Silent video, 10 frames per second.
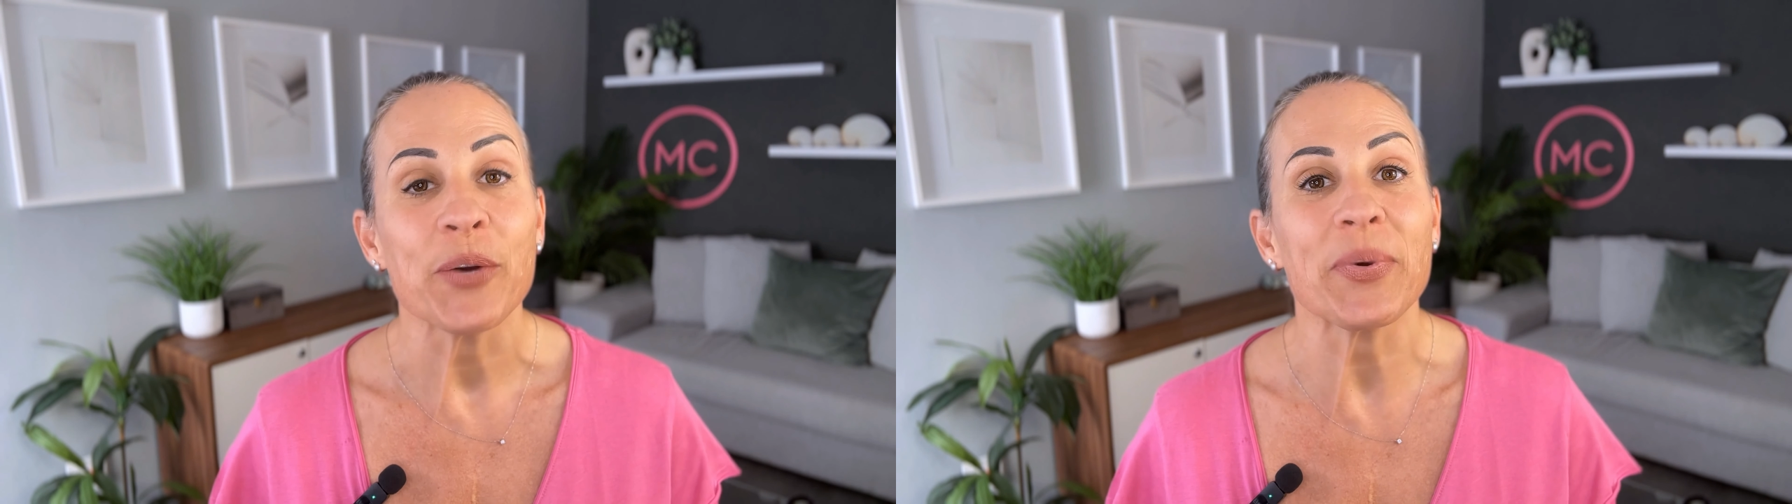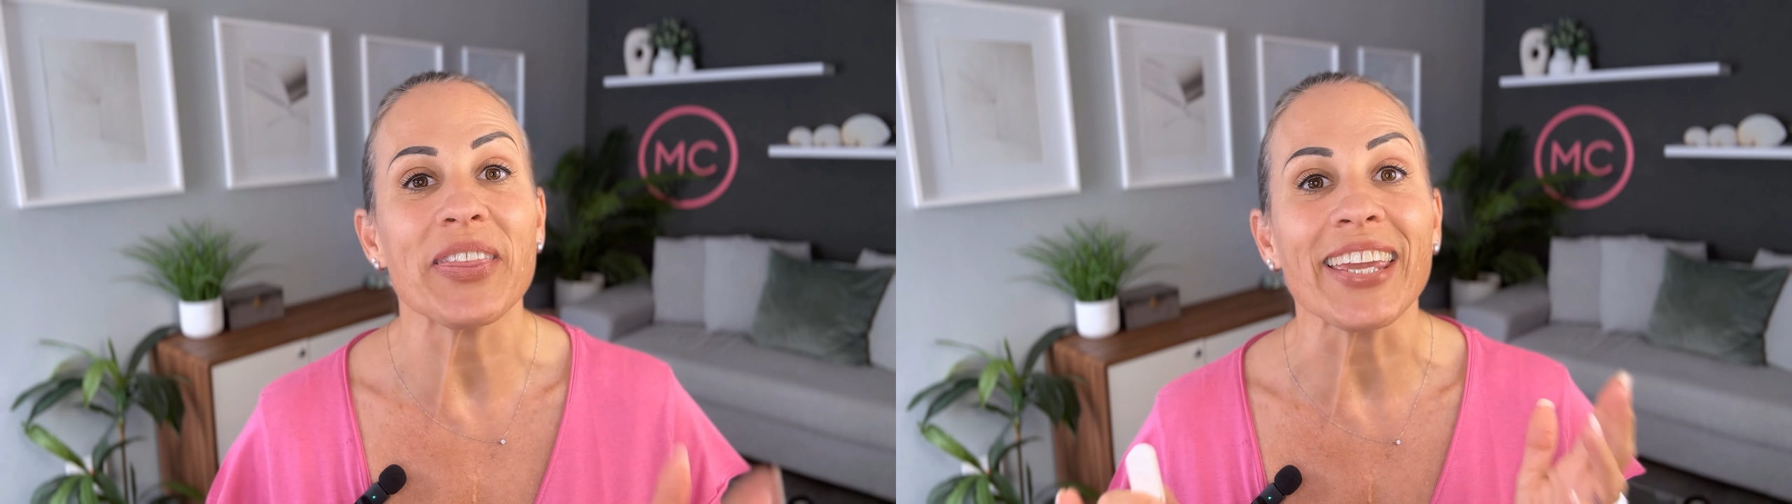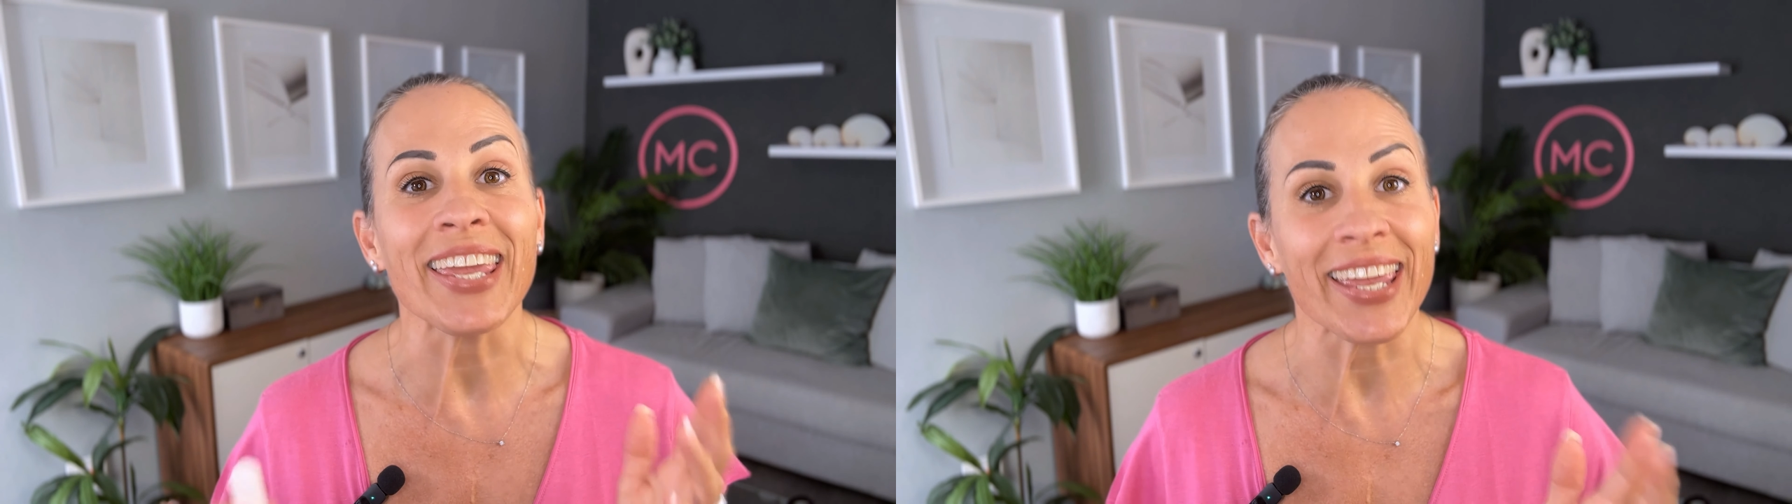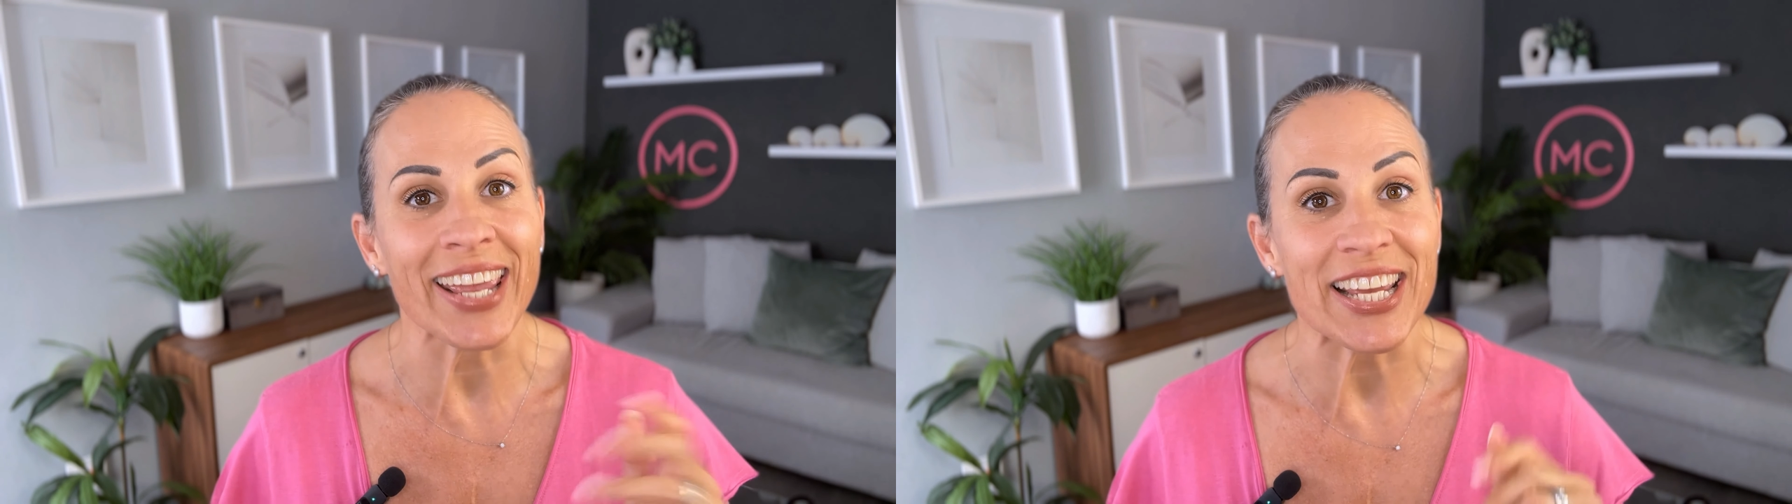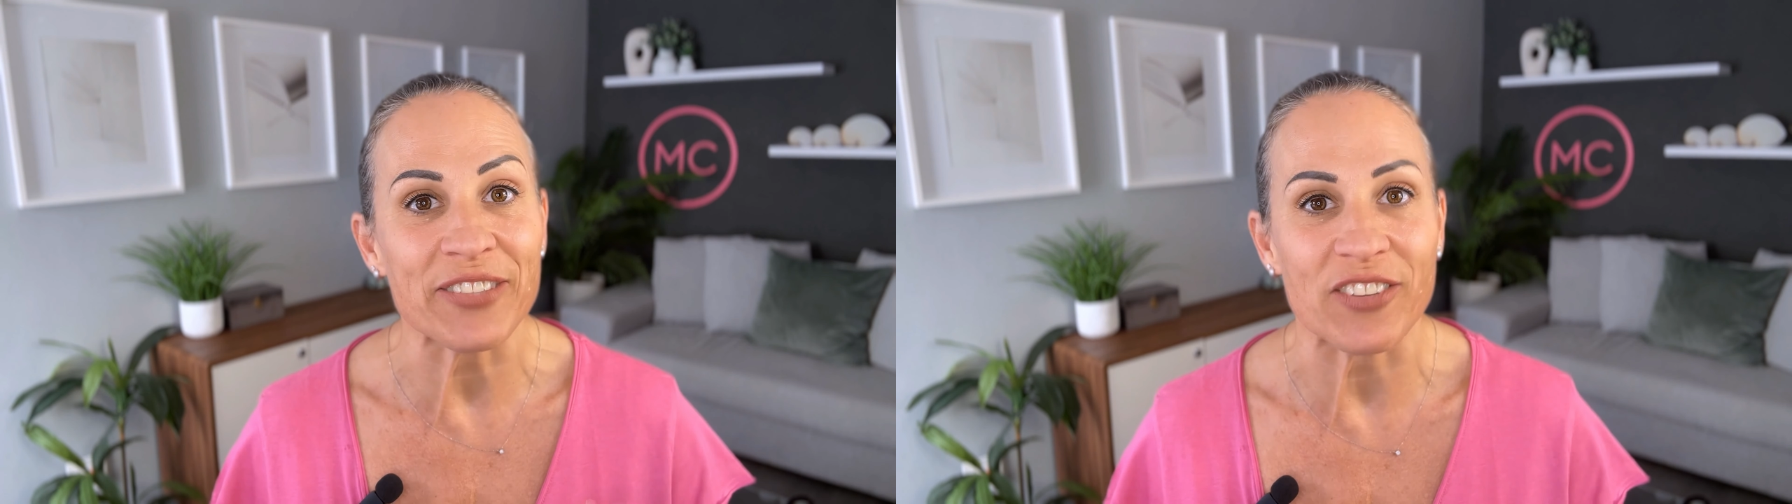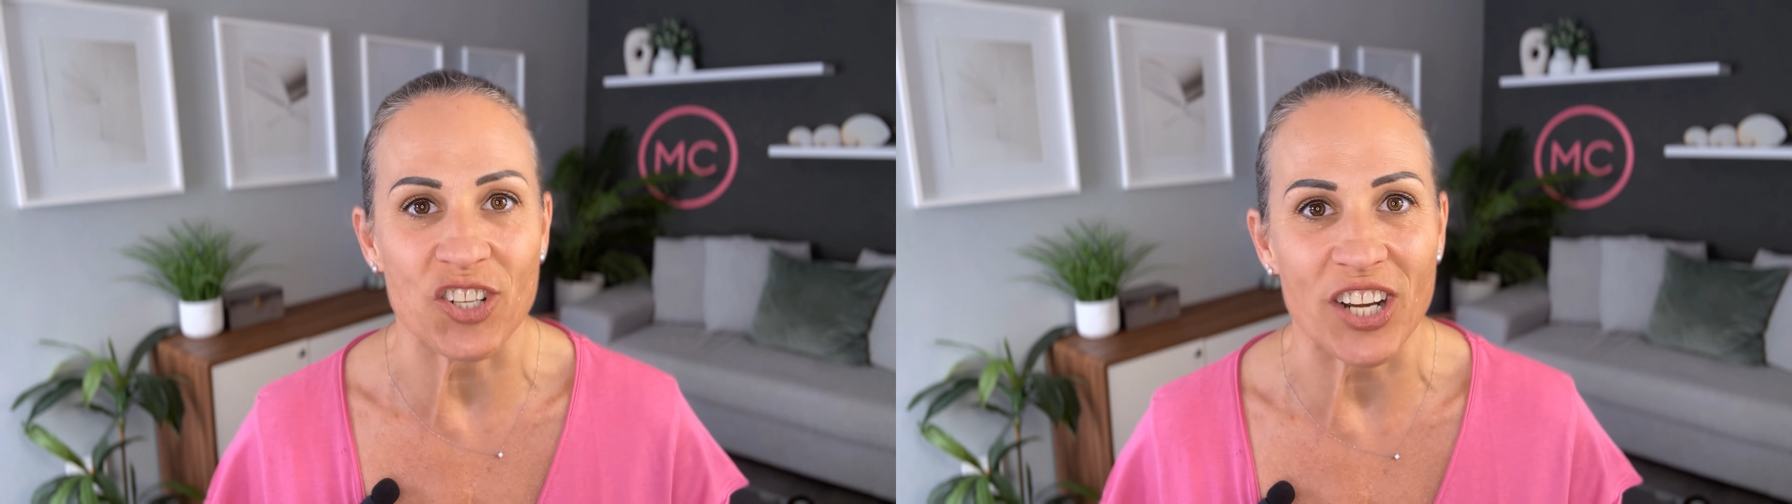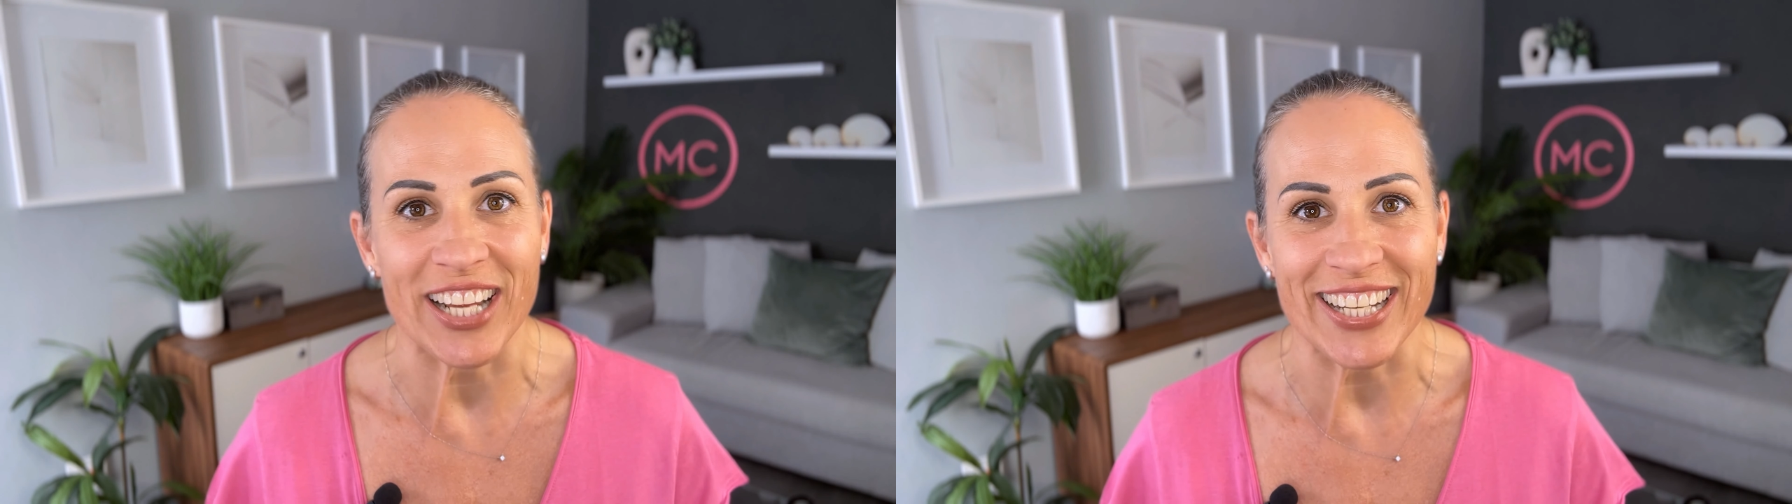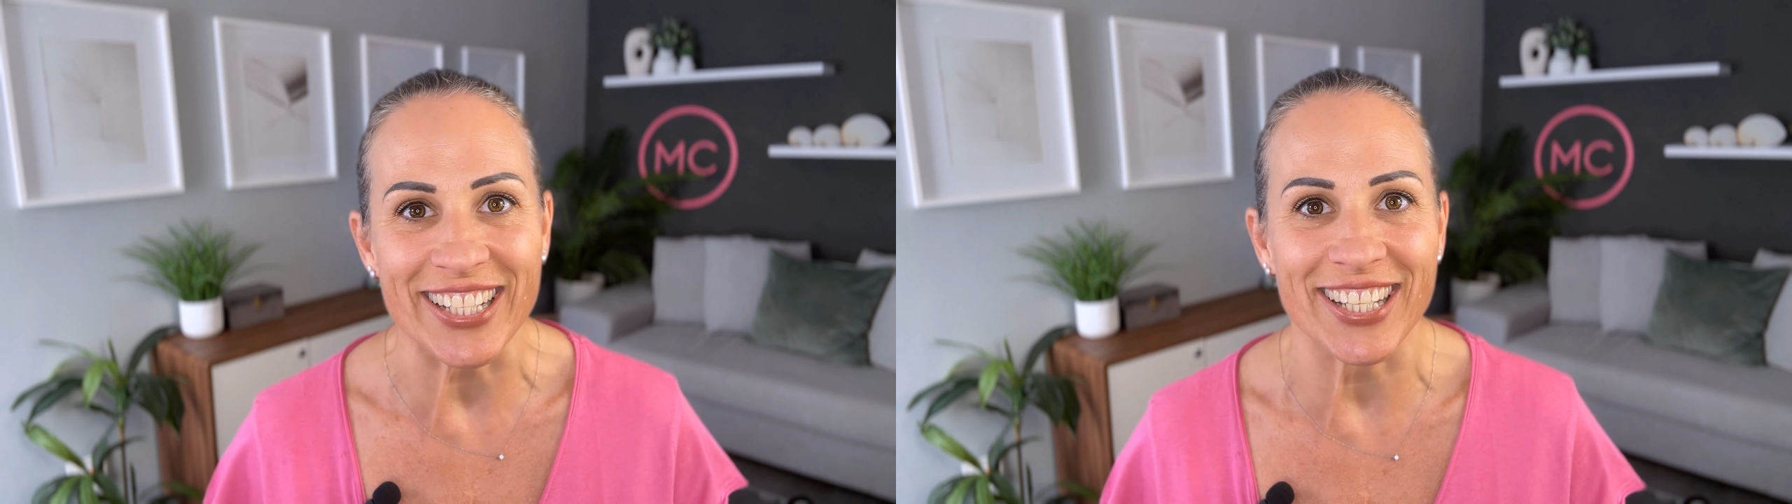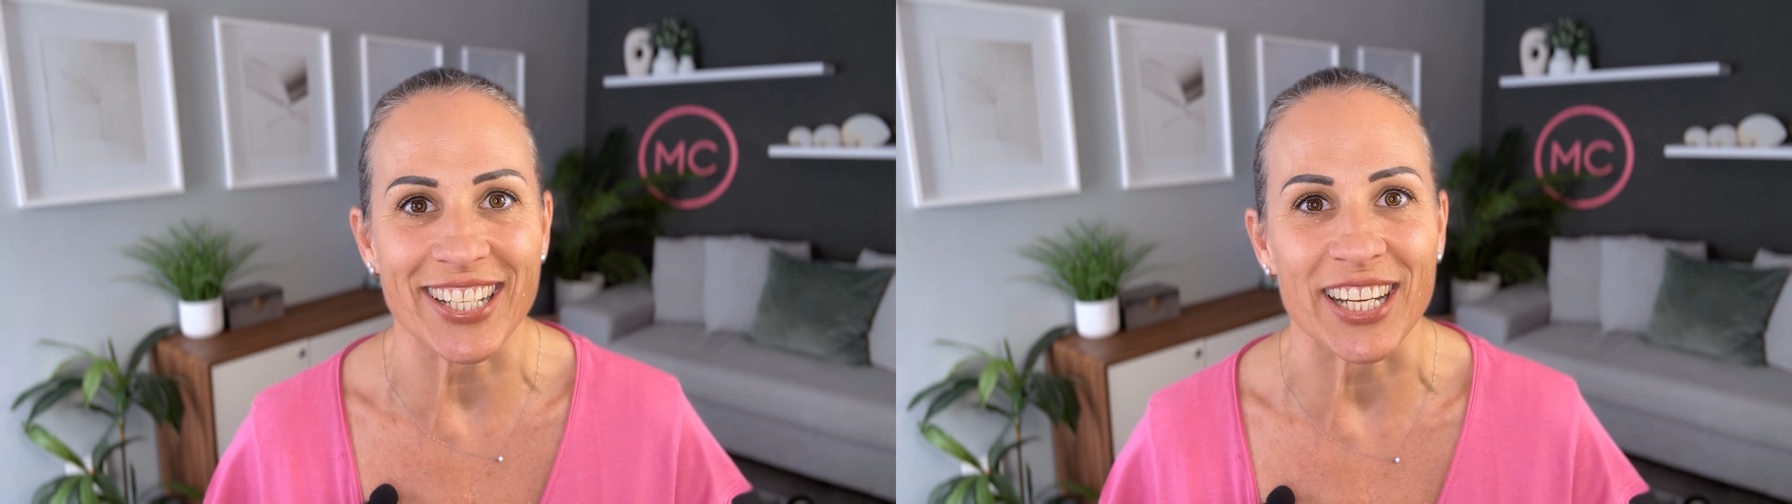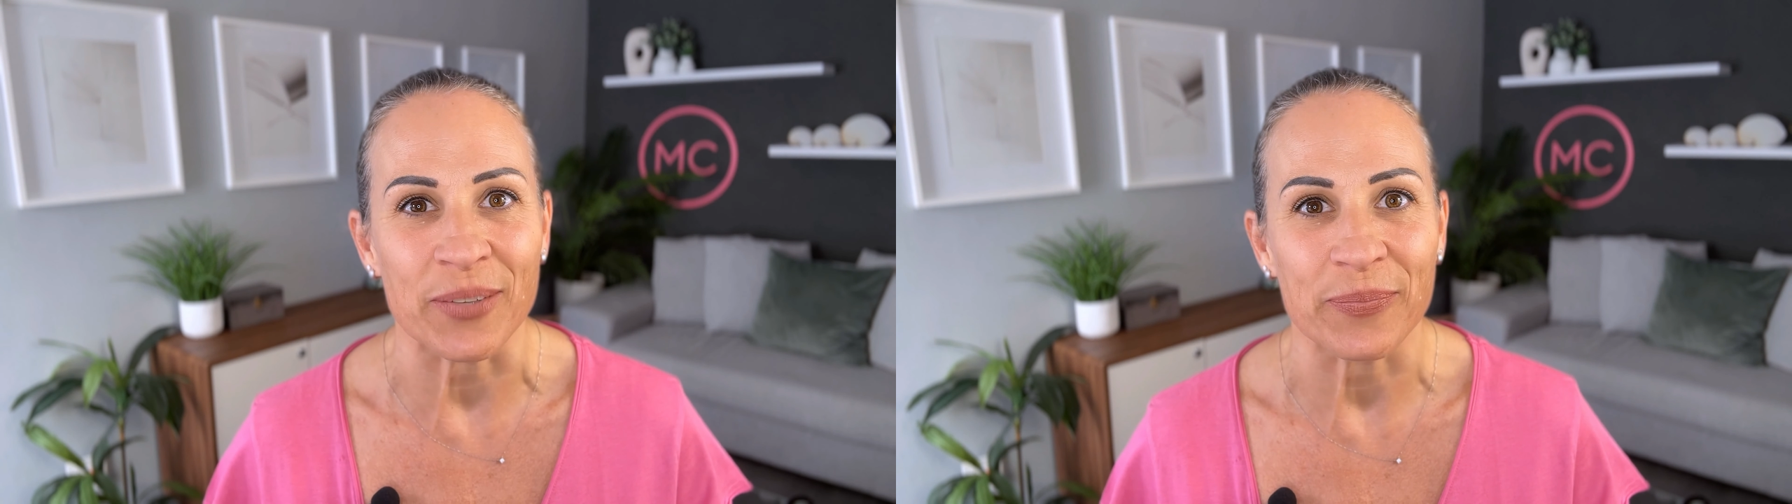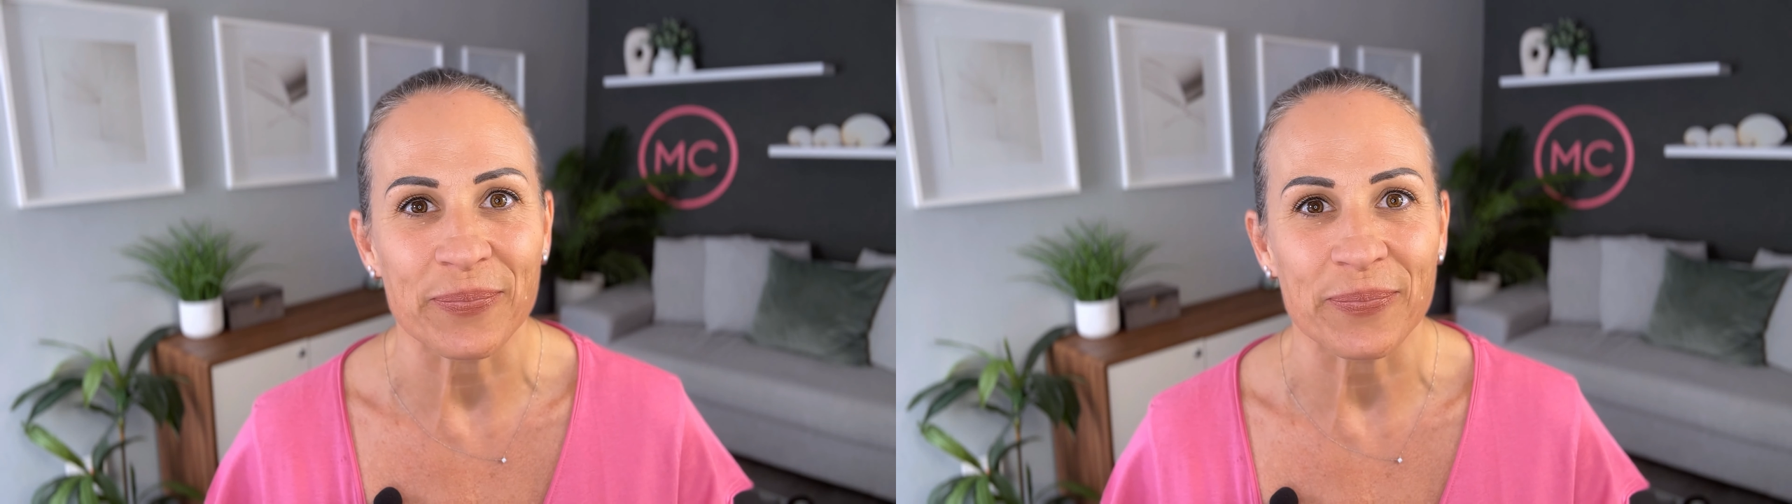with a kick-ass visual identity.